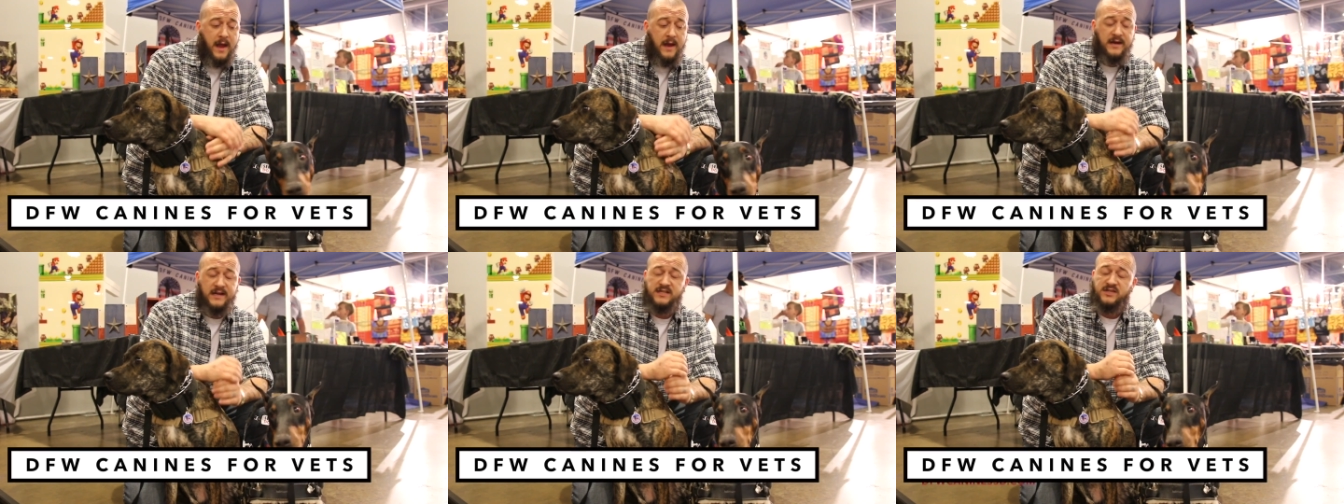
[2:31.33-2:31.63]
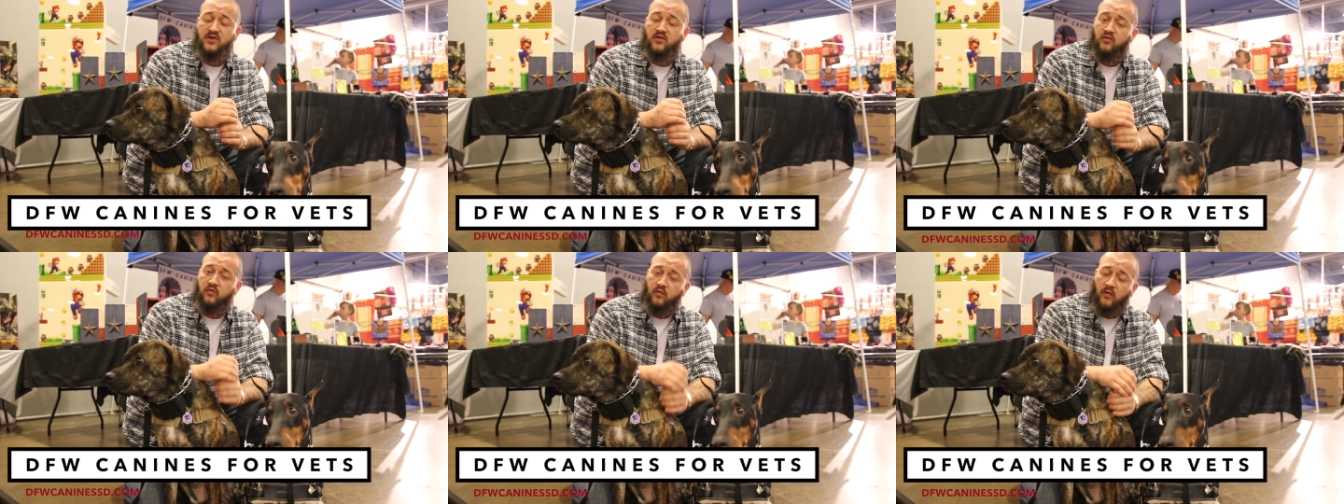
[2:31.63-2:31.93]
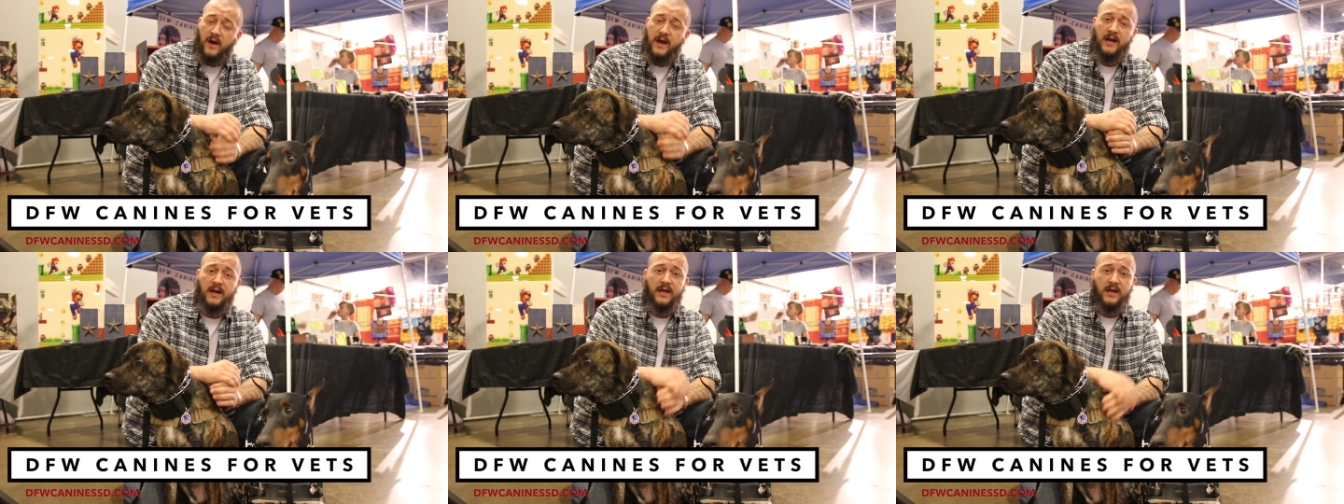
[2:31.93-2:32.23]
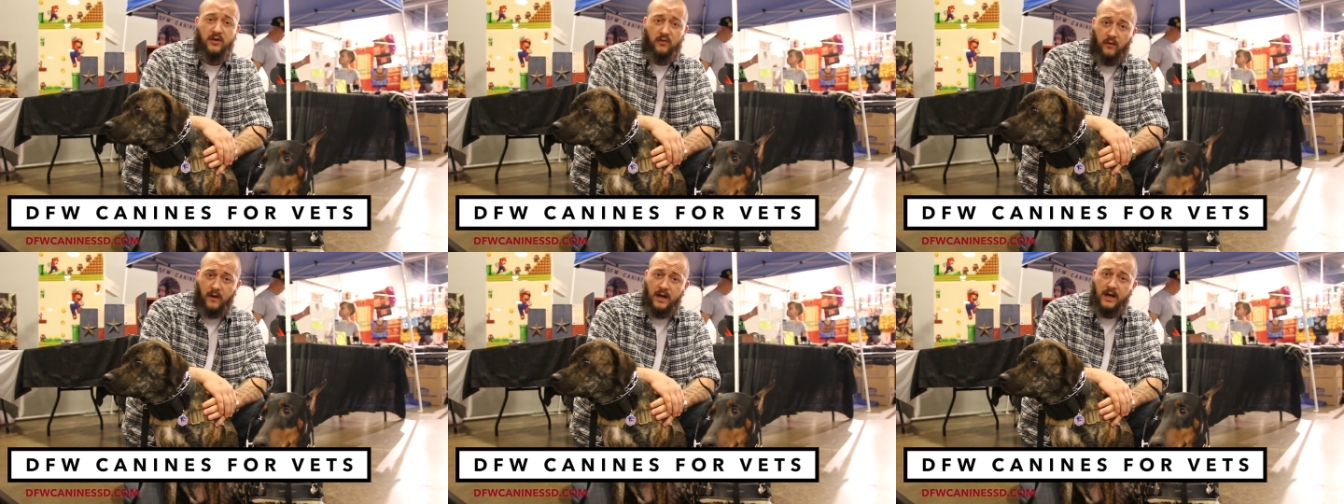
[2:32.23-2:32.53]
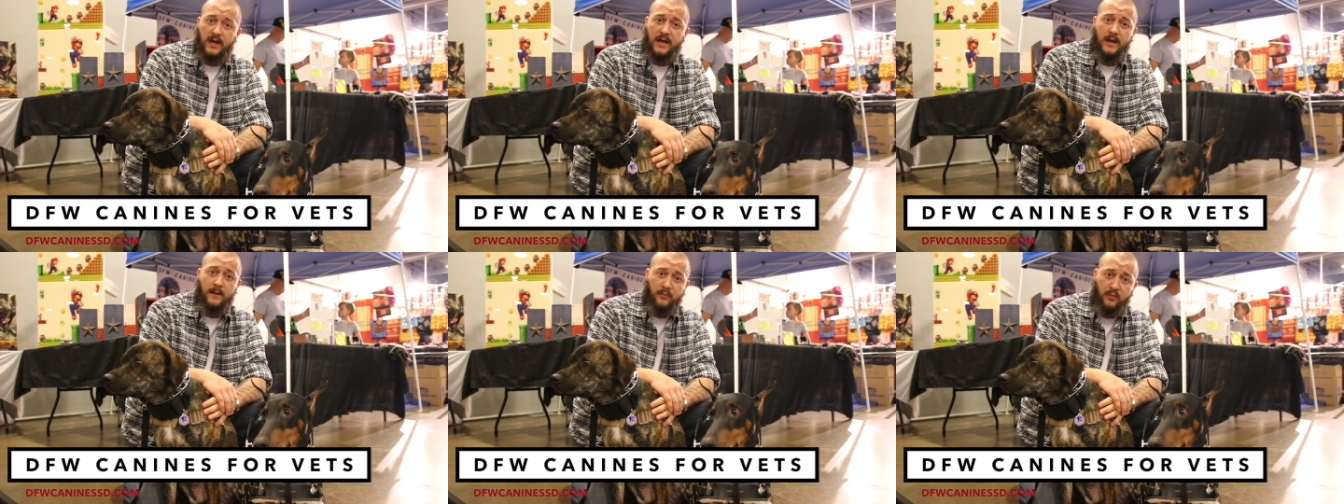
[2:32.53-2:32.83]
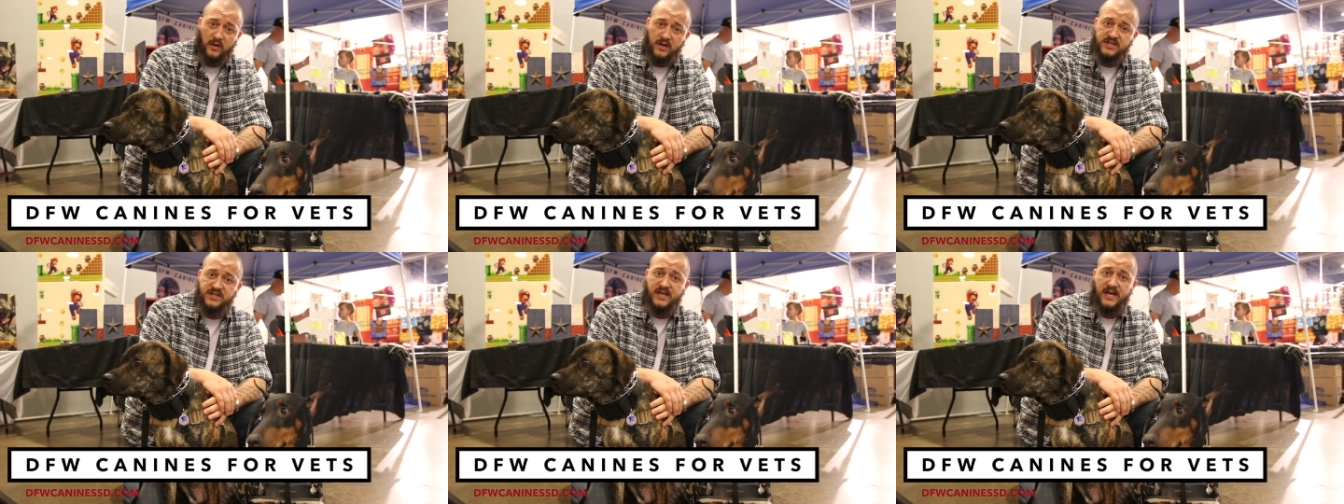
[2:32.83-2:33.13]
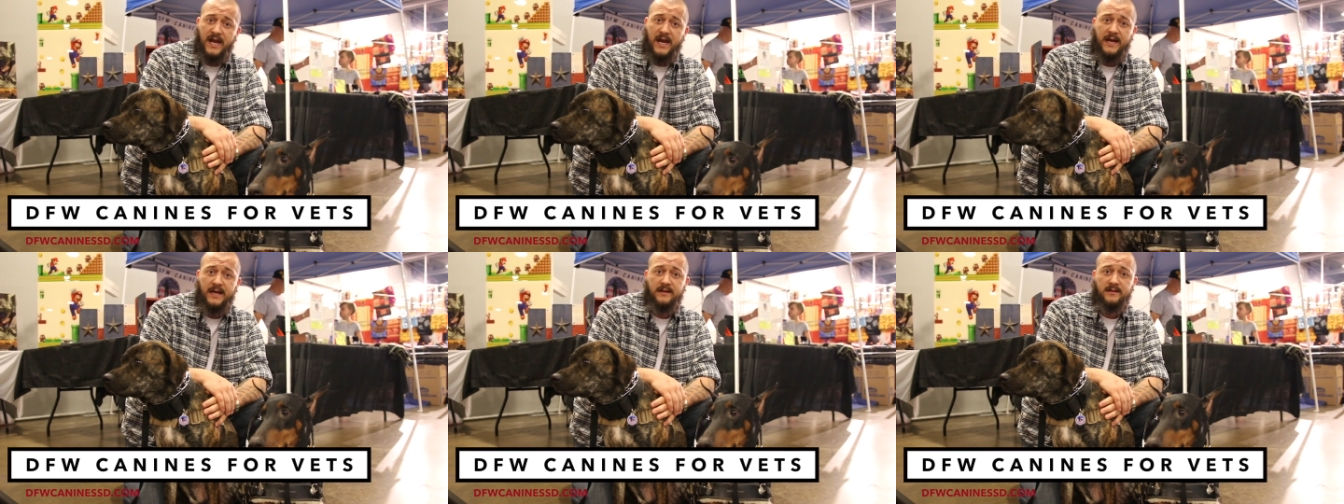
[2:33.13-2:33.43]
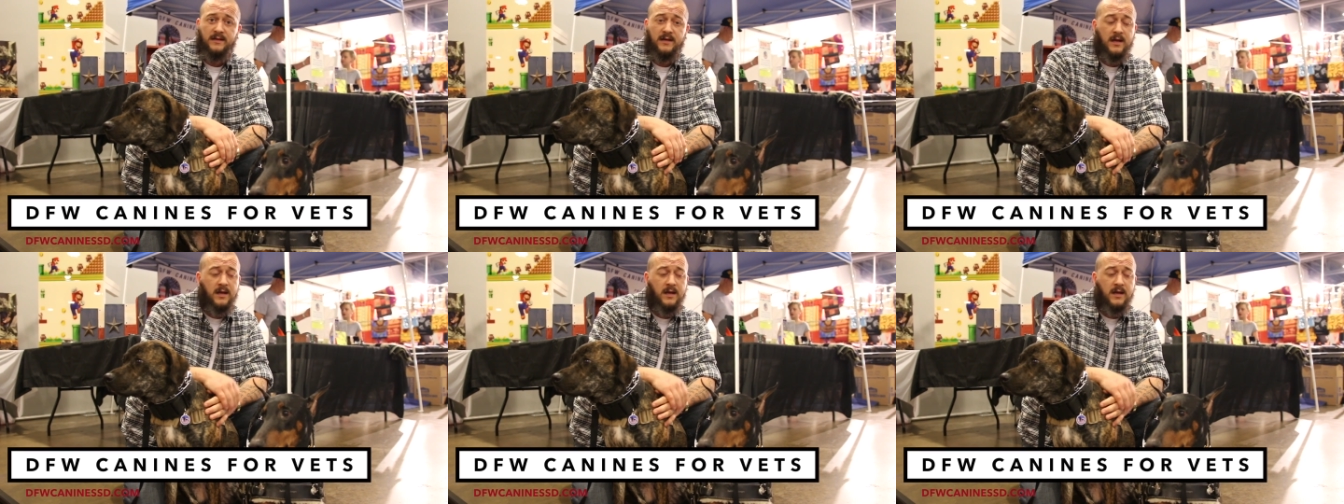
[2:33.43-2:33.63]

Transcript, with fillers: and it's greatly, greatly appreciated.